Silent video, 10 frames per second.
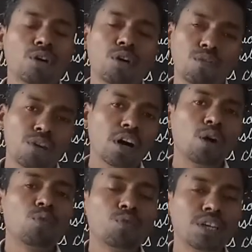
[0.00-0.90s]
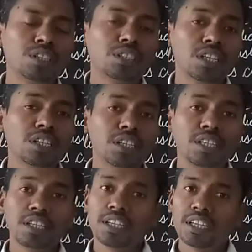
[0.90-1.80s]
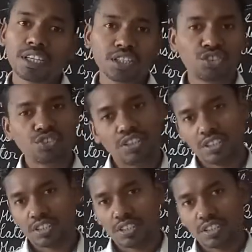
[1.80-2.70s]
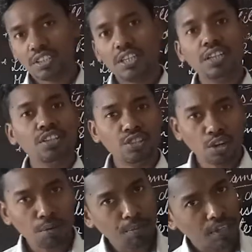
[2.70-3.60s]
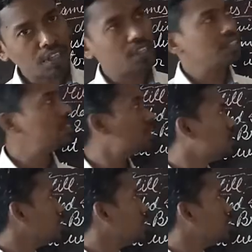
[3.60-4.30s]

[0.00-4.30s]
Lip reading: of how we study history, and the topic is